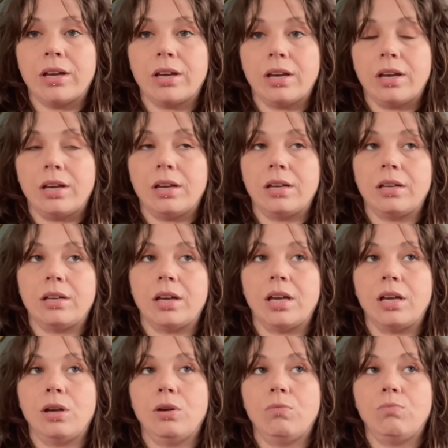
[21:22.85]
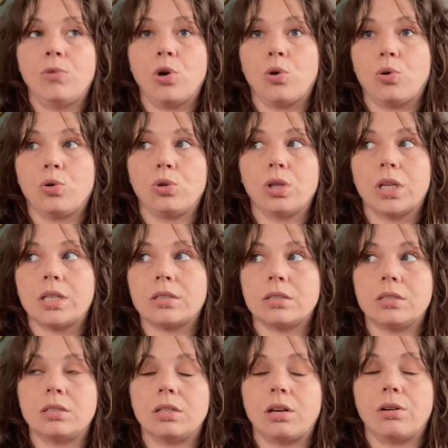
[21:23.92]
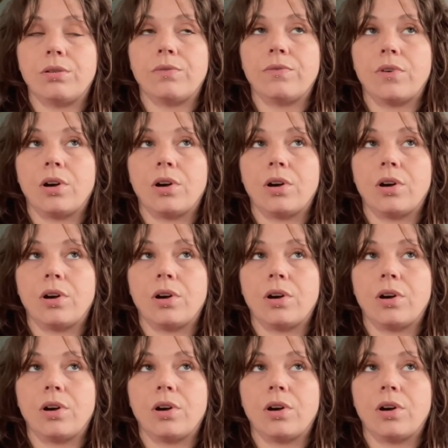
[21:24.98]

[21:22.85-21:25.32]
a goal list of